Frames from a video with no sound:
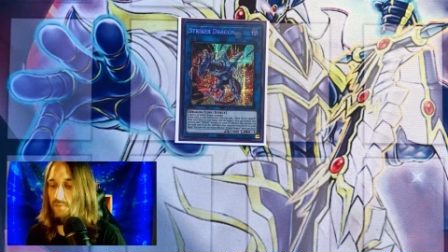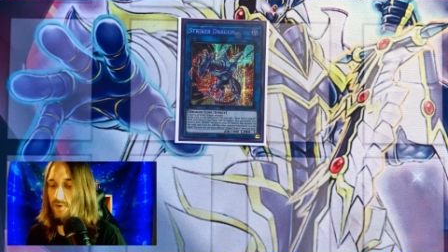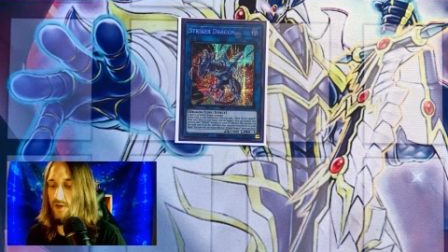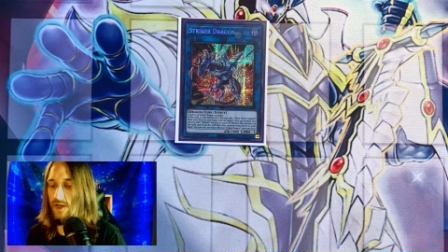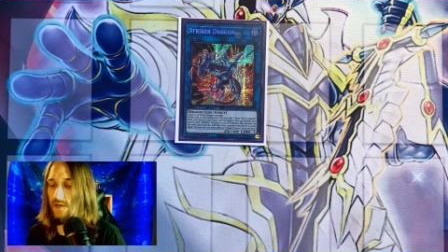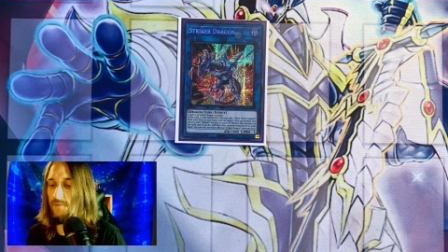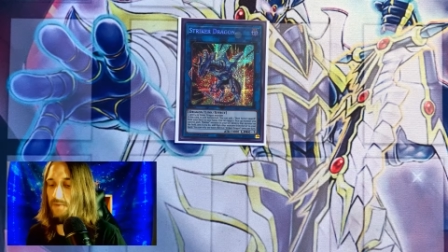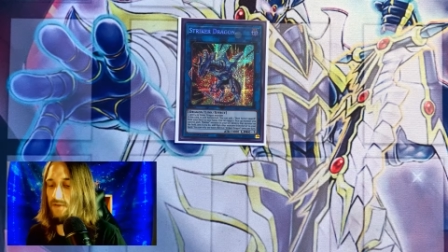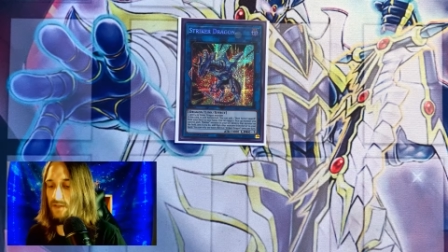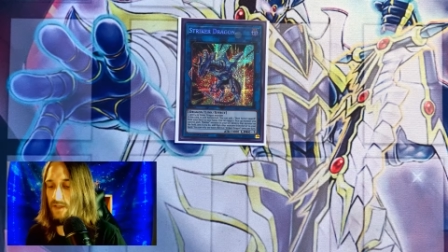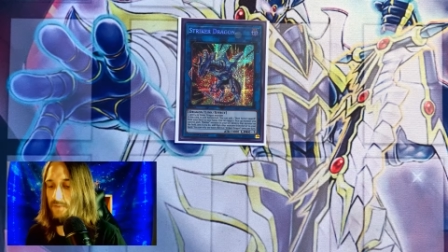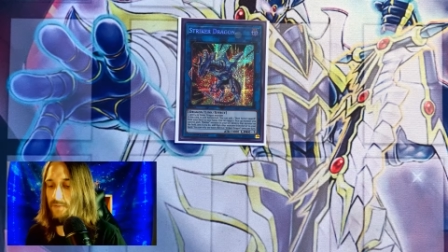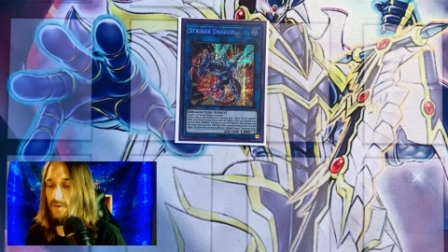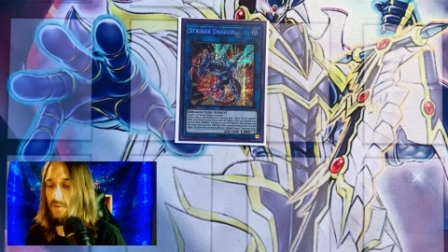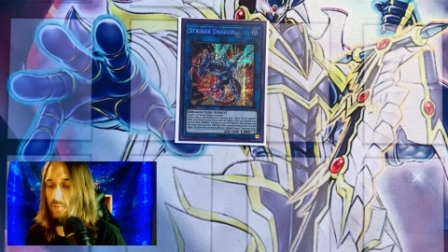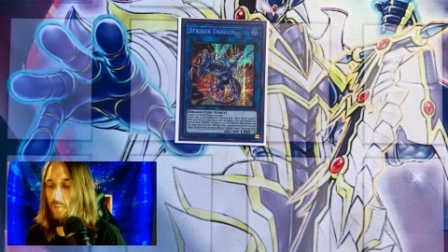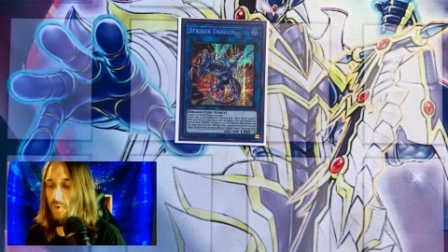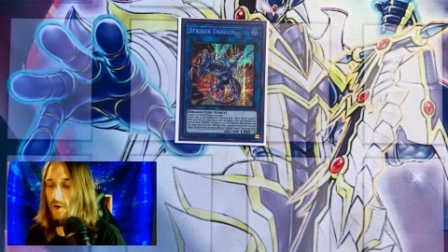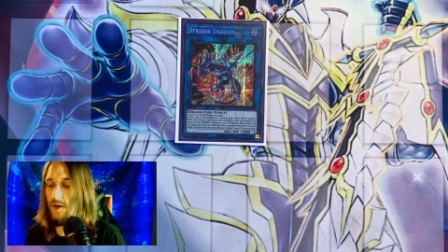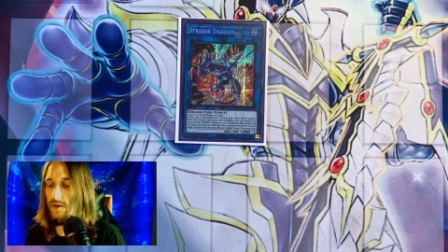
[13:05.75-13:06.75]
putting him to
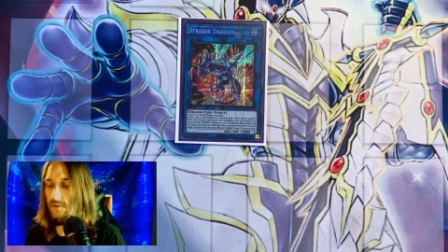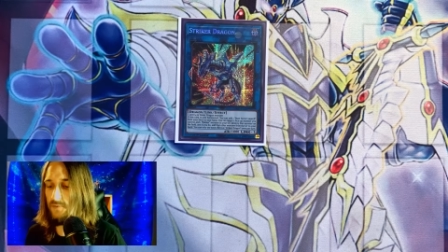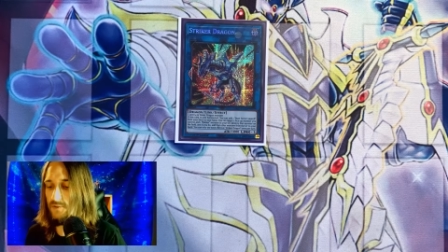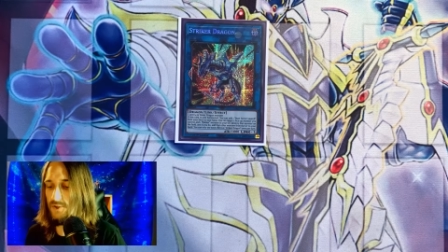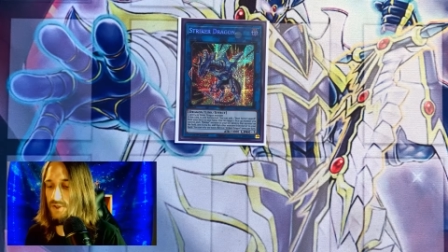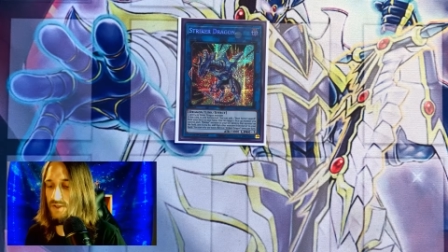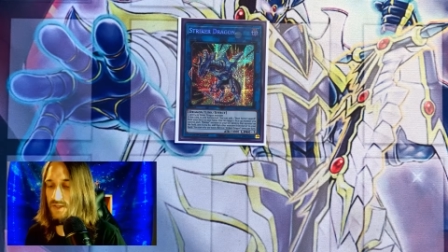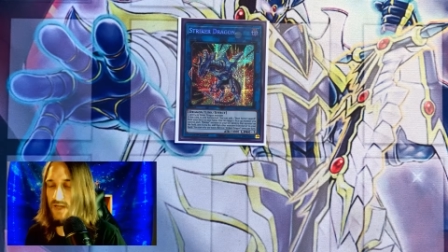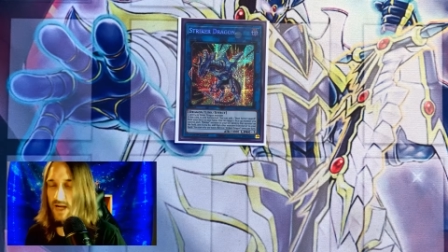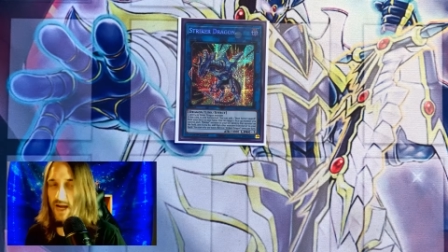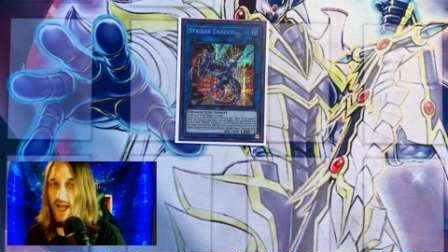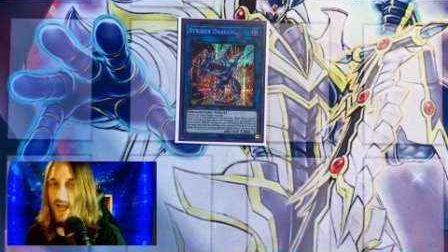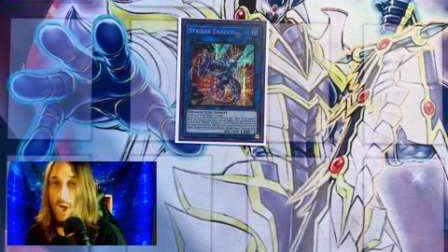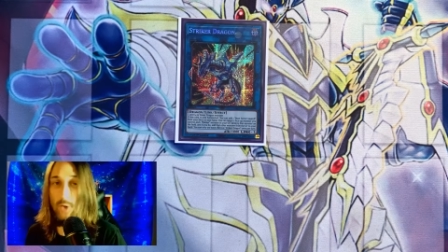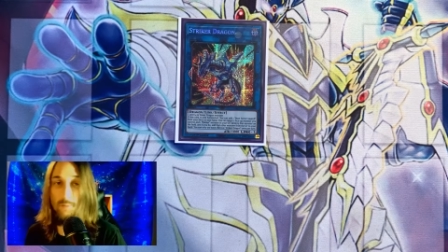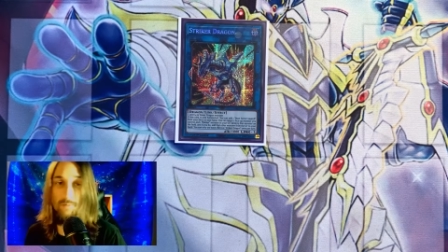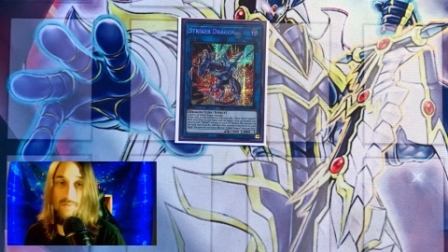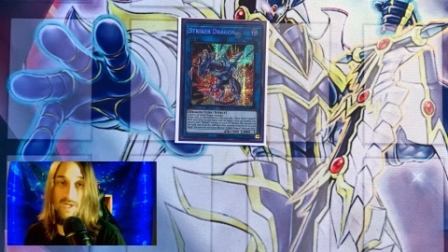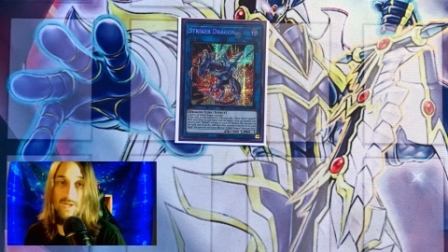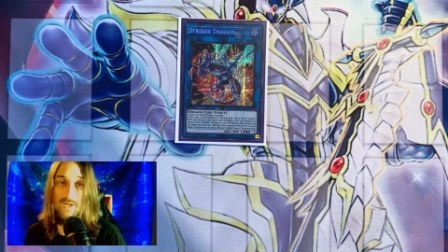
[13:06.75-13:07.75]
limited 1 just kind of
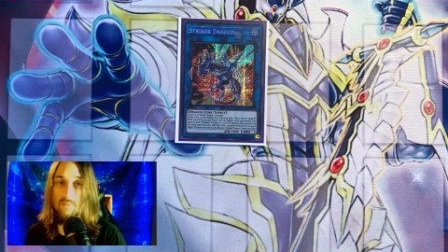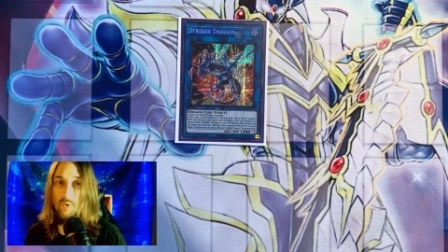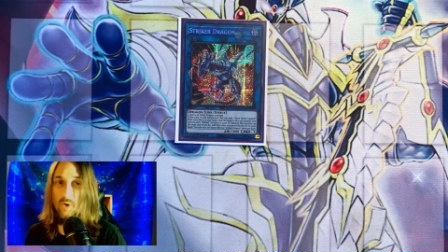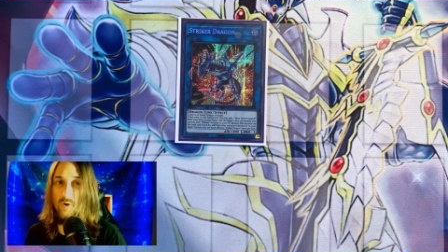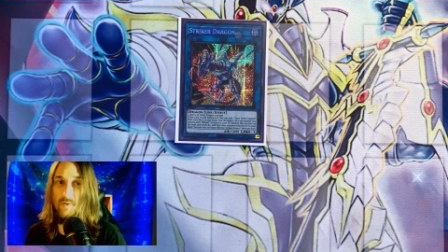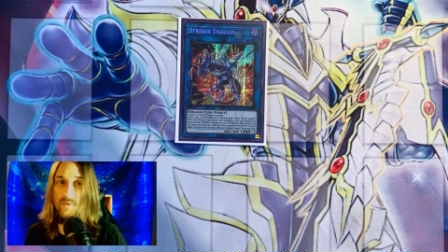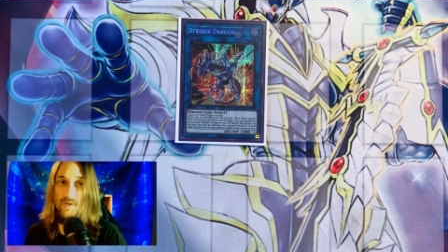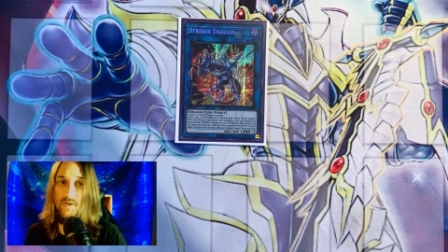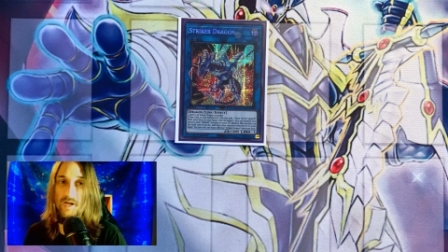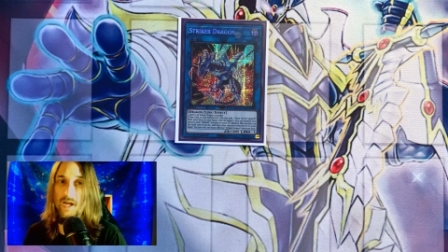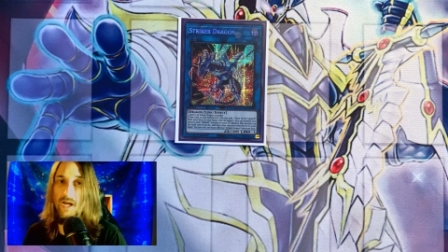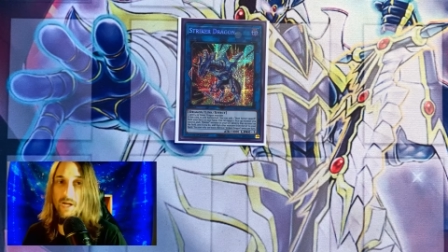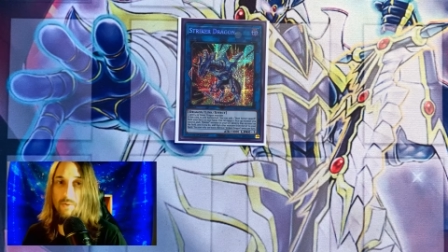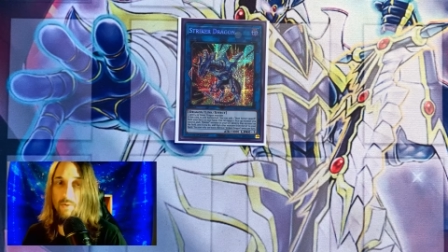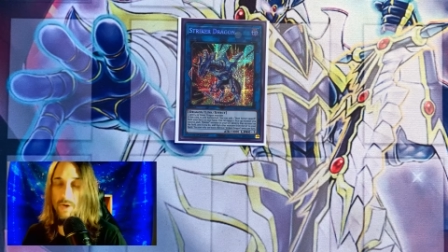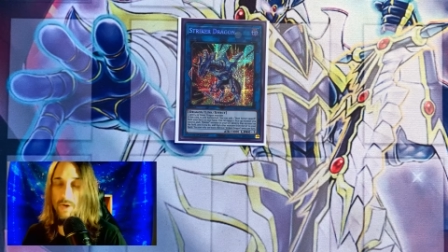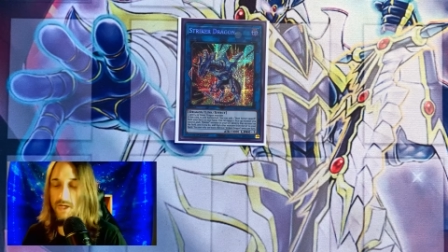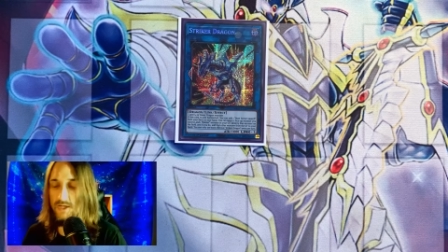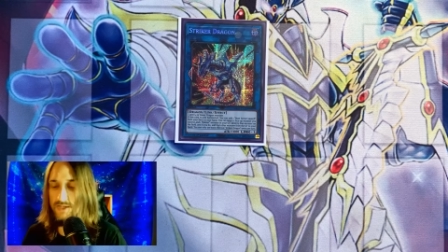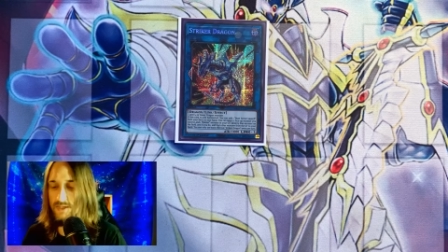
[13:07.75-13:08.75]
helped me more than
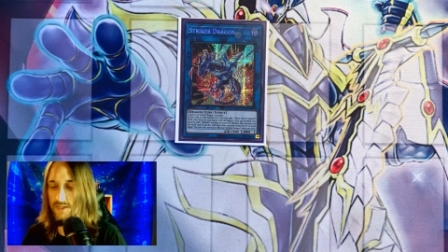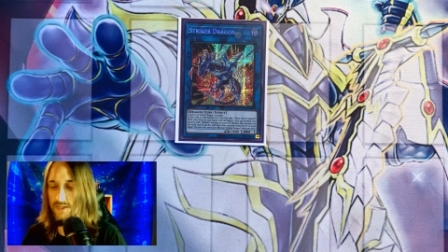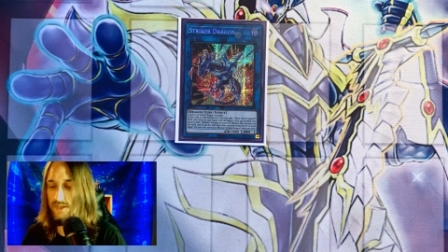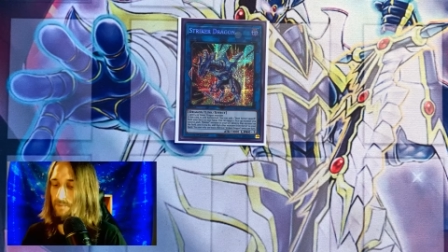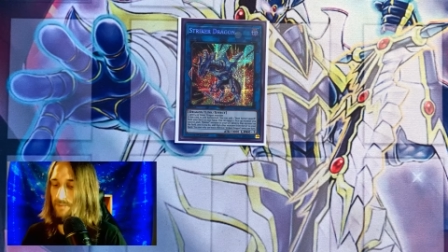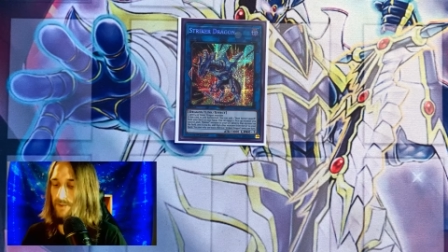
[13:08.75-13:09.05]
anyone else.